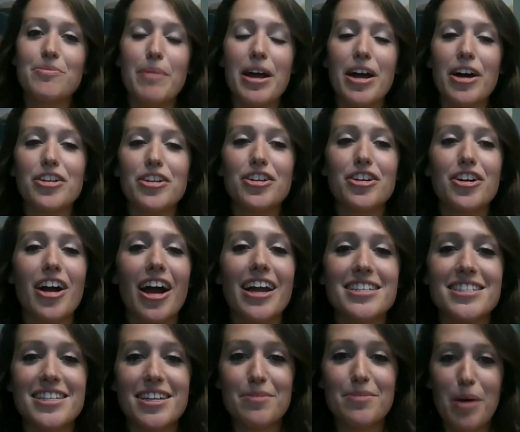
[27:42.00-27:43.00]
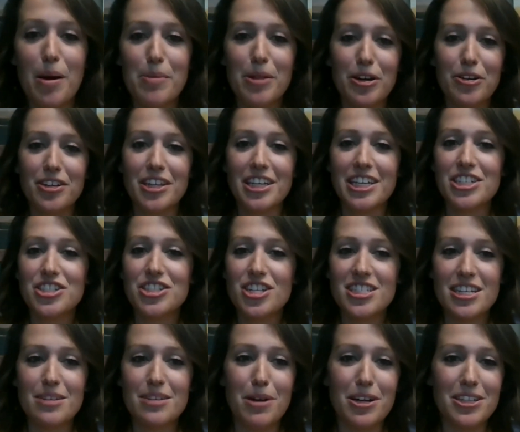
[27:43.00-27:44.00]
my undergrad is in public relations
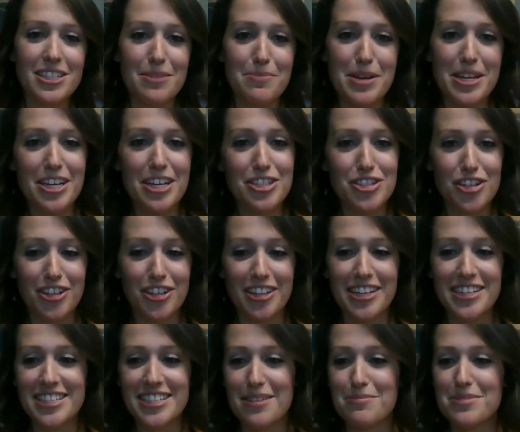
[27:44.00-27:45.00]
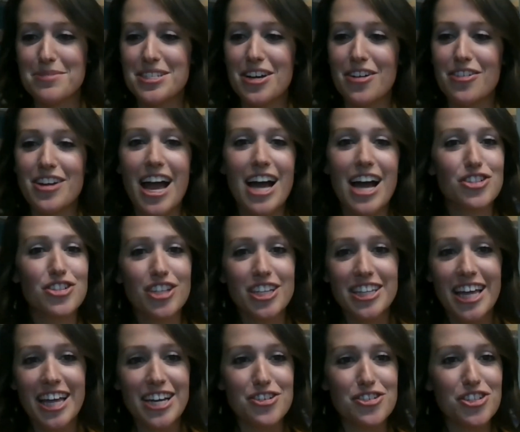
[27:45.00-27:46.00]
and multimedia journalism. So naturally
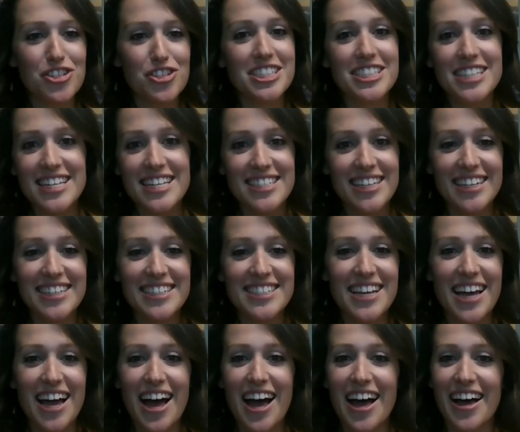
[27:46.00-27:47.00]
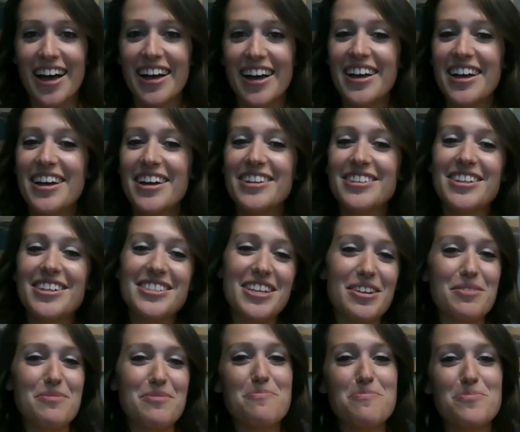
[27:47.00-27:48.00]
that usually doesn't
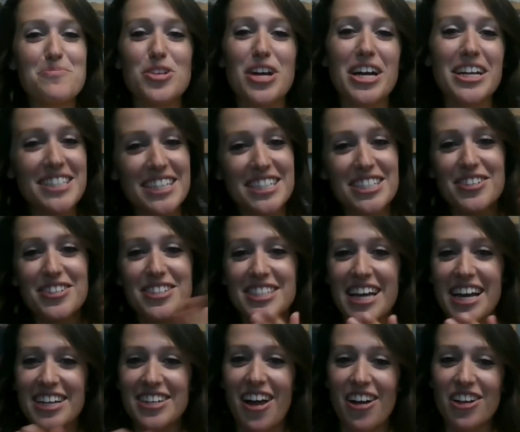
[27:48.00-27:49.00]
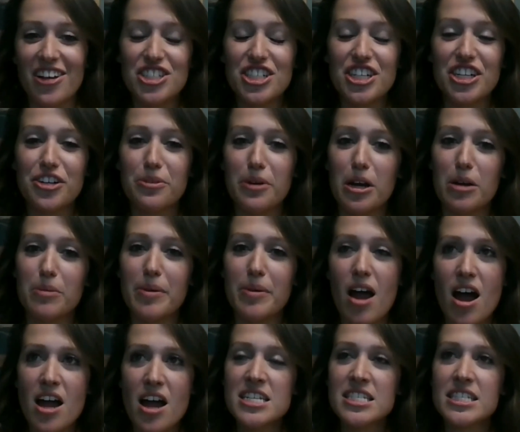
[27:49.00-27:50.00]
translate to a technology career. But
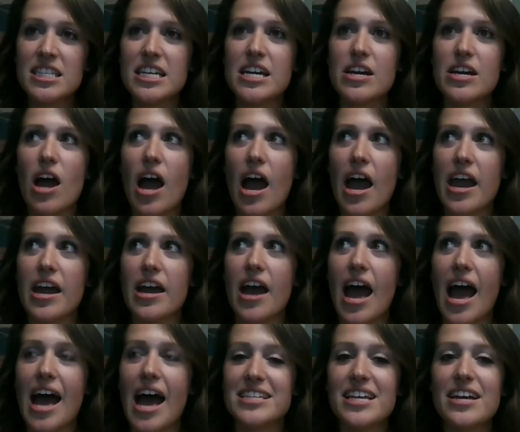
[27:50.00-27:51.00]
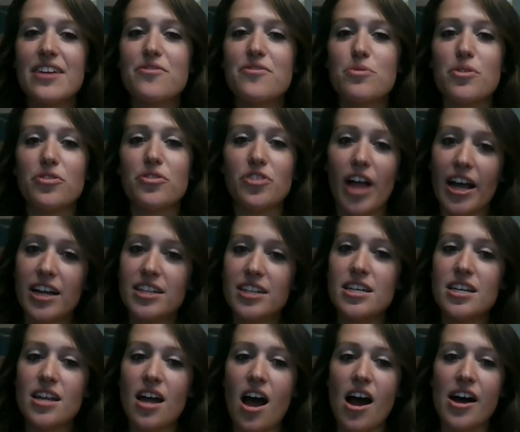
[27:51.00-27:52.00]
honestly, as I've
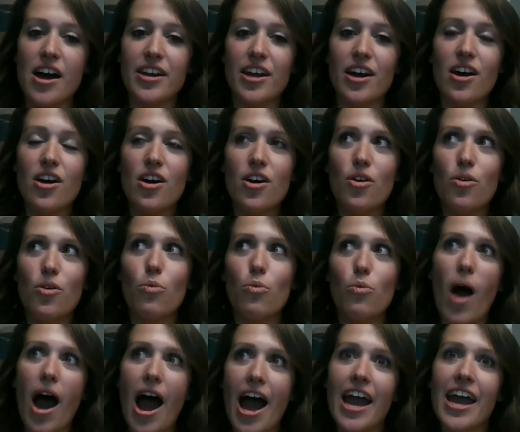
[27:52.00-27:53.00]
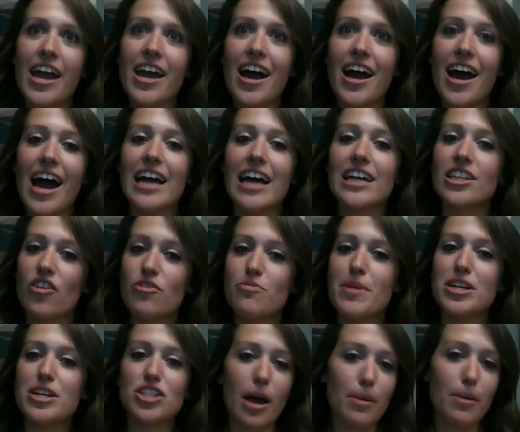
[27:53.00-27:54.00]
reflected on why I love
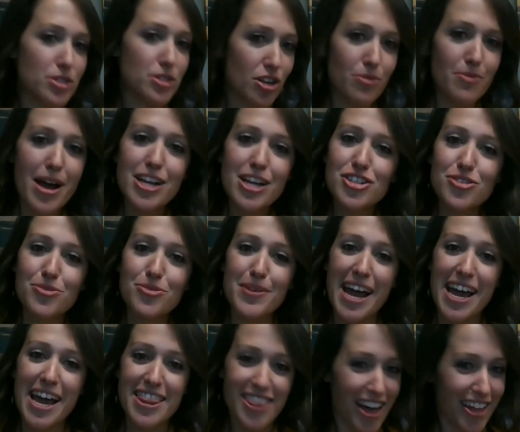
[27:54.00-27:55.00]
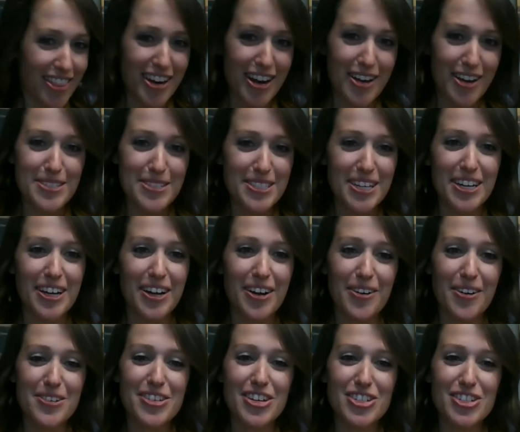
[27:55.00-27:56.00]
my job so much when I thought that I was going to go
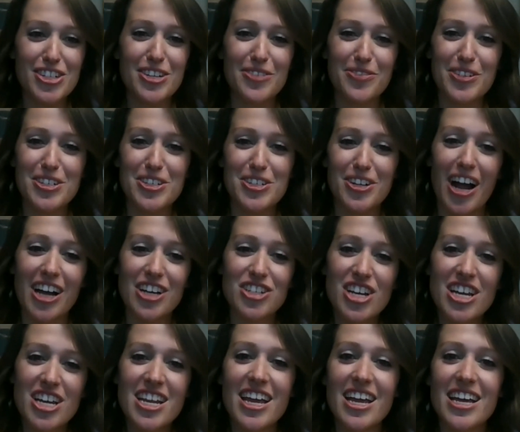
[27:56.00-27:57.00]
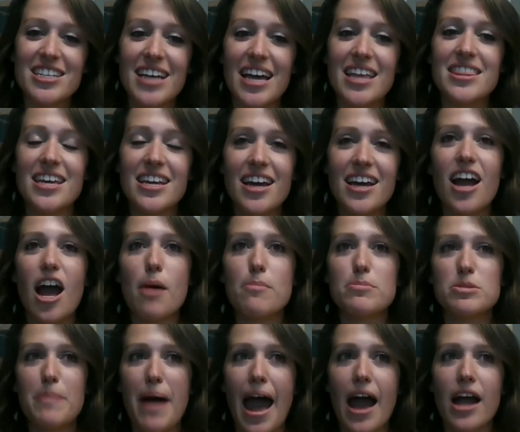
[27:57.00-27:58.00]
such a different direction, is I think it comes
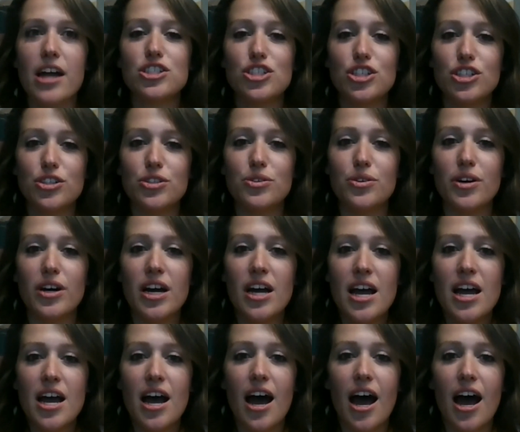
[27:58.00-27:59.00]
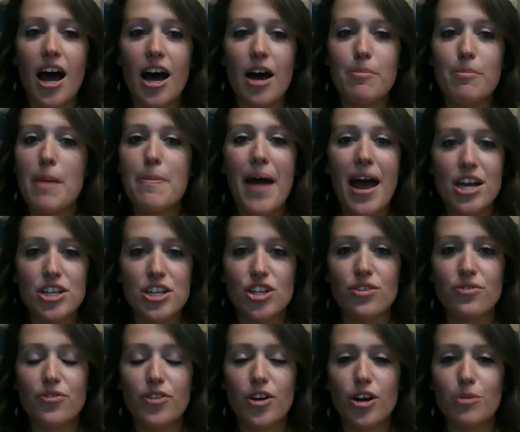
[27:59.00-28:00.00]
back to my
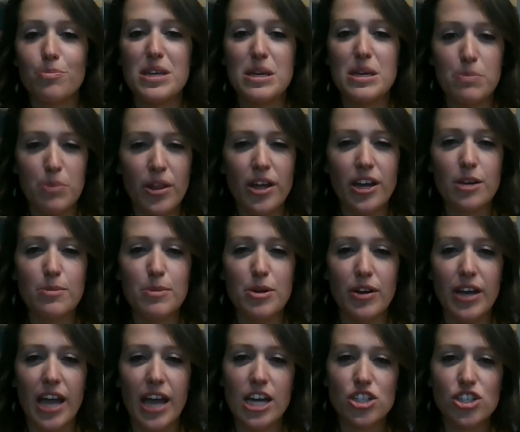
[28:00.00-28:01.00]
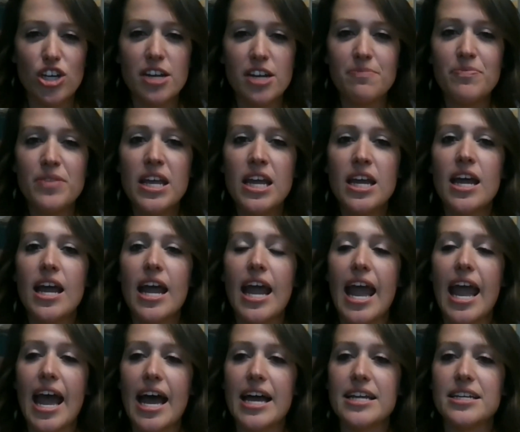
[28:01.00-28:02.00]
passion for people and communication.
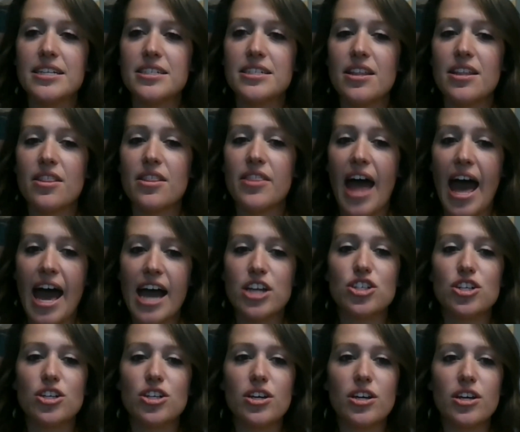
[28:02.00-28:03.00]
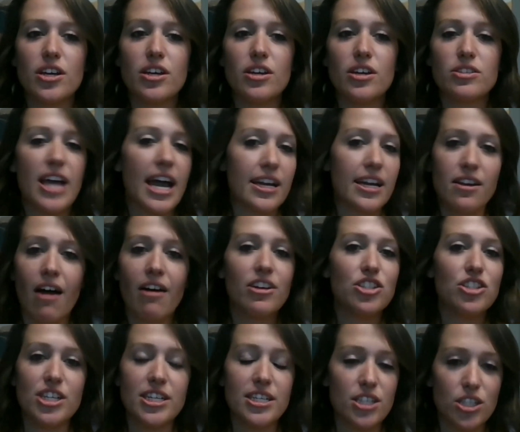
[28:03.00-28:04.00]
And that
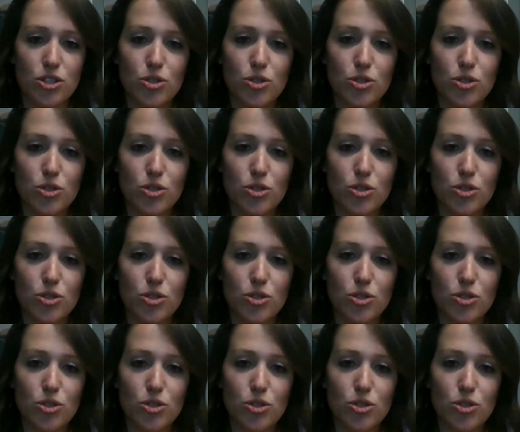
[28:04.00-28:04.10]
technology is a